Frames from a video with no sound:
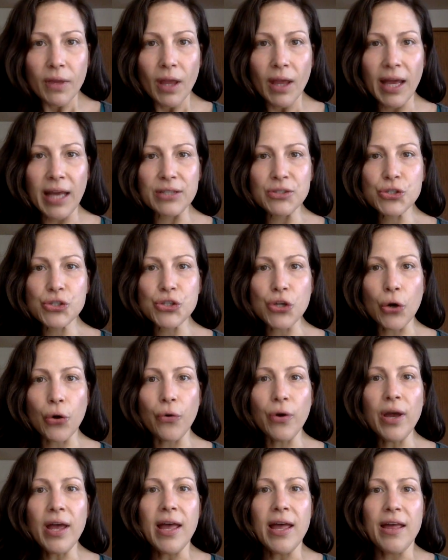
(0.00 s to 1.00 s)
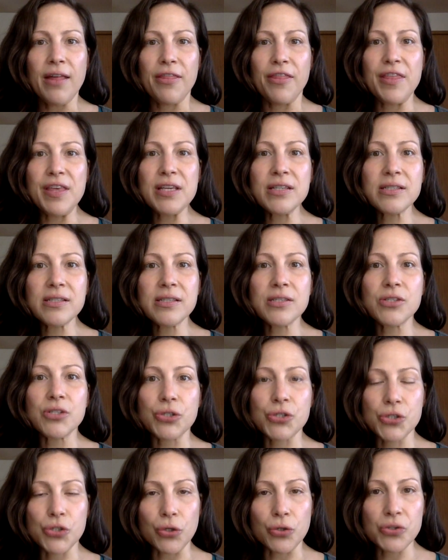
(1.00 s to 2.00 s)
And so this is
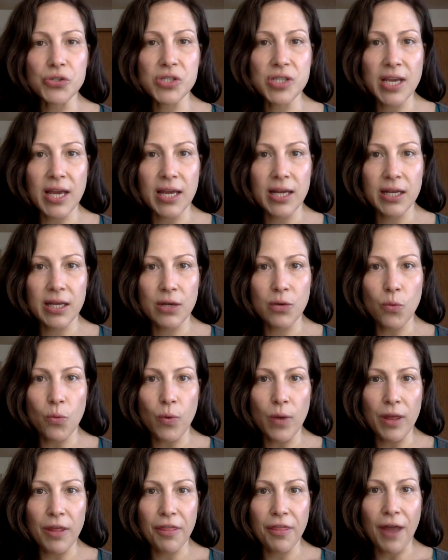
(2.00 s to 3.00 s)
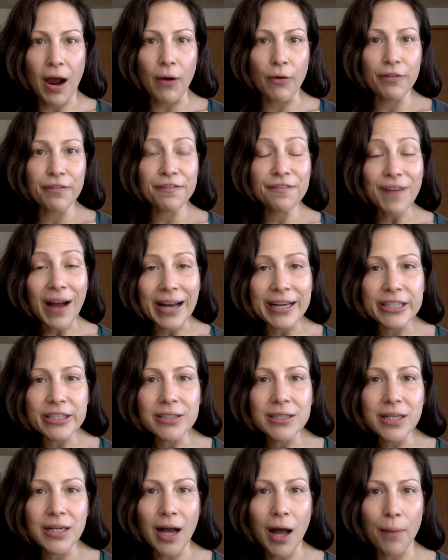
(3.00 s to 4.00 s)
associated with our
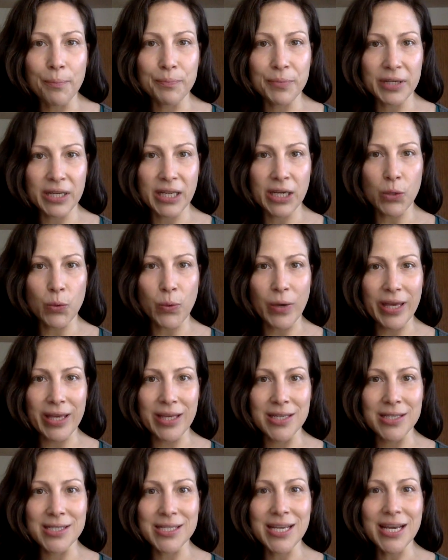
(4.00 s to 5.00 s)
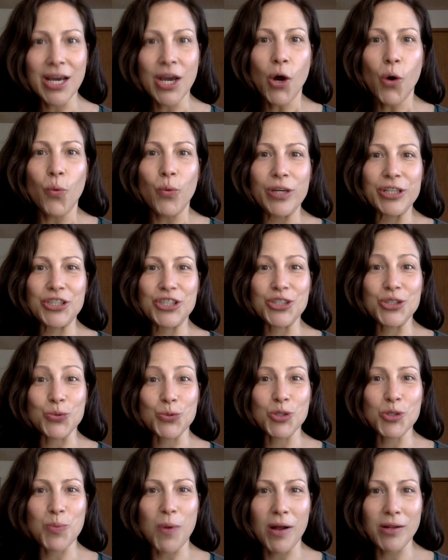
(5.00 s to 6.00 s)
fire accompanying wind, which is
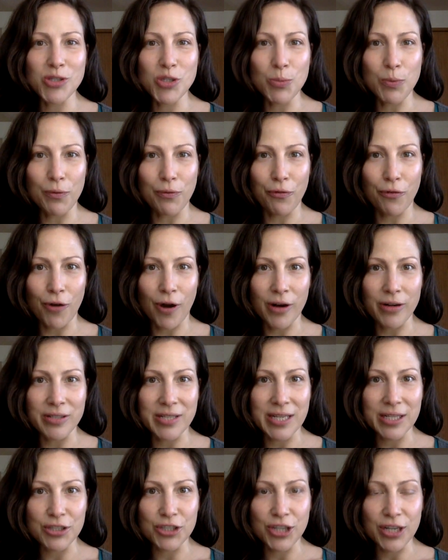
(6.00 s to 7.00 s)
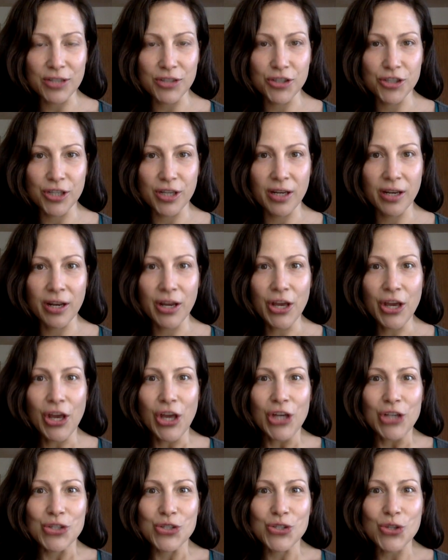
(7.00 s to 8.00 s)
responsible for our digestion.
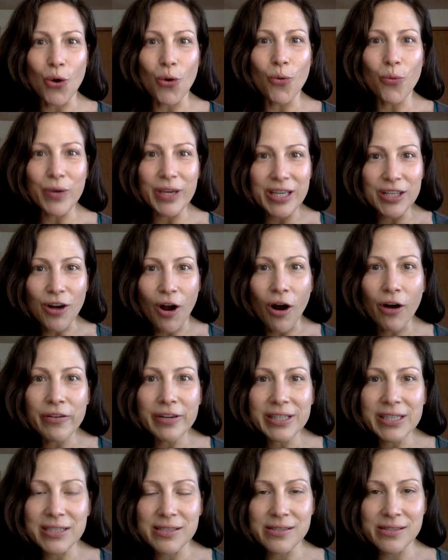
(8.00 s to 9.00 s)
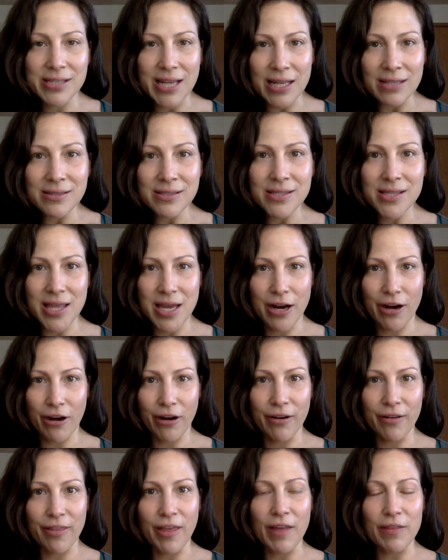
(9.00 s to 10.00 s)
So we can already sense
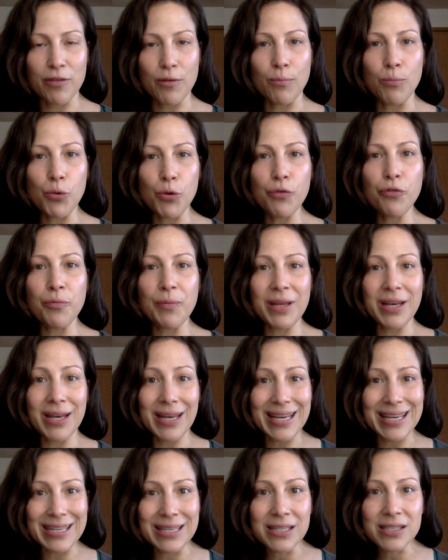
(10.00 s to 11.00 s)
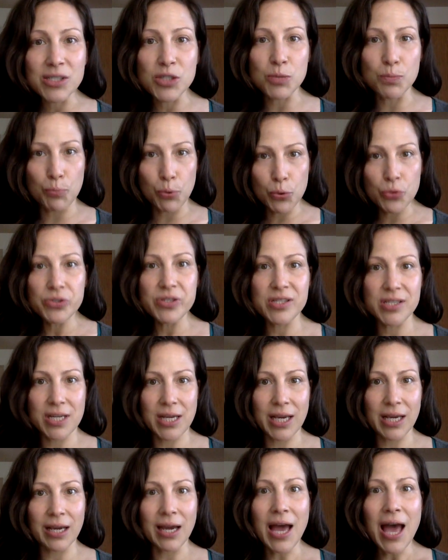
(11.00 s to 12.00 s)
there that the movement is
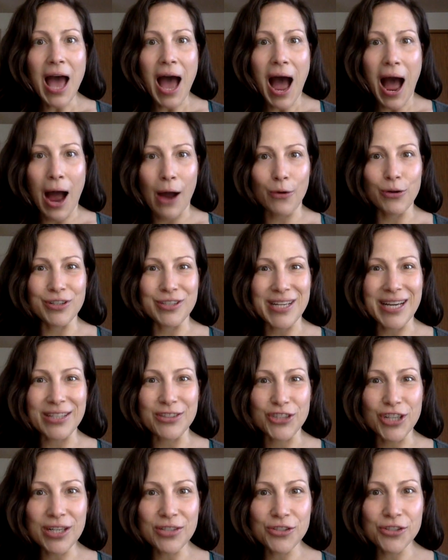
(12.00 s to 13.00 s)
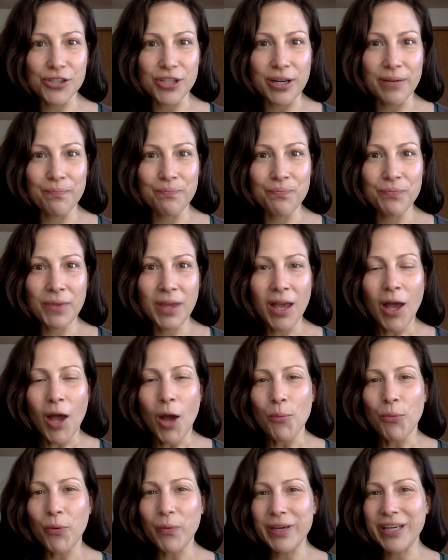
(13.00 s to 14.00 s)
boosting our digestion.
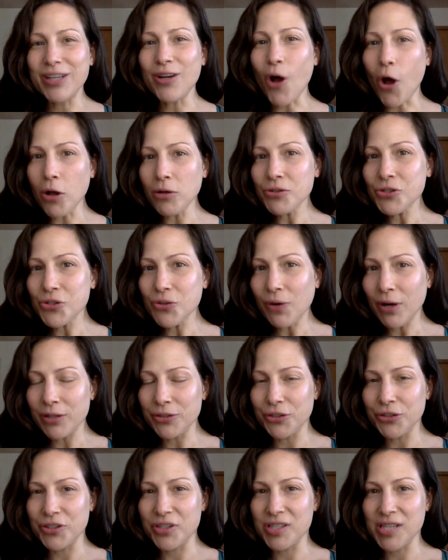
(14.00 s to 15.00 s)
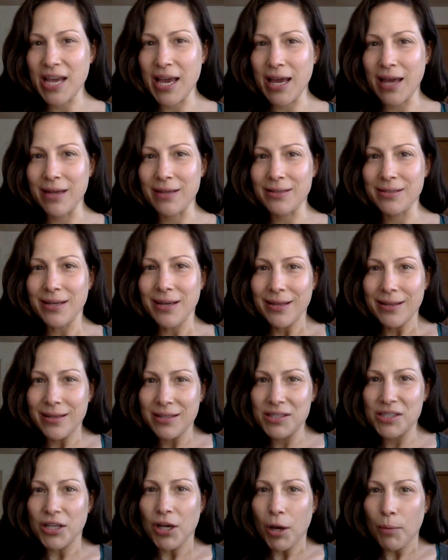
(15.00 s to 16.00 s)
But we can also understand
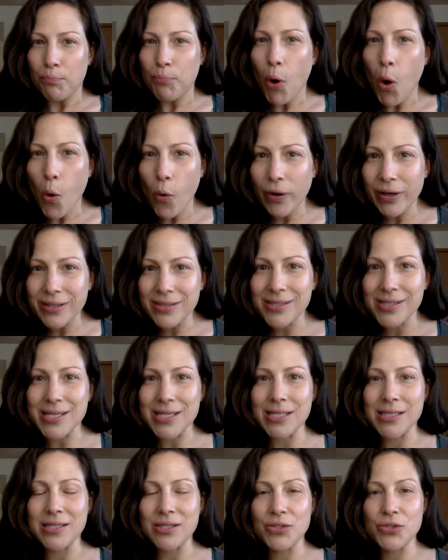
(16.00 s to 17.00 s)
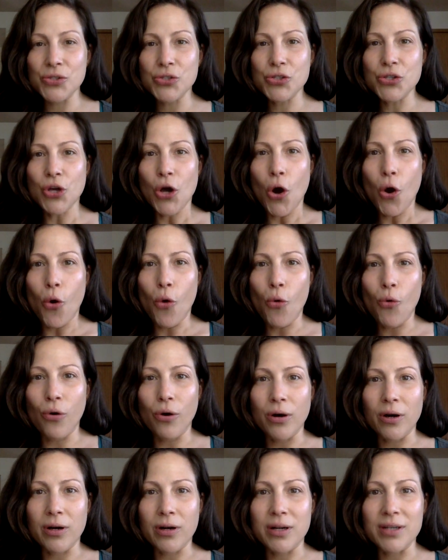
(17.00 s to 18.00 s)
this poisons or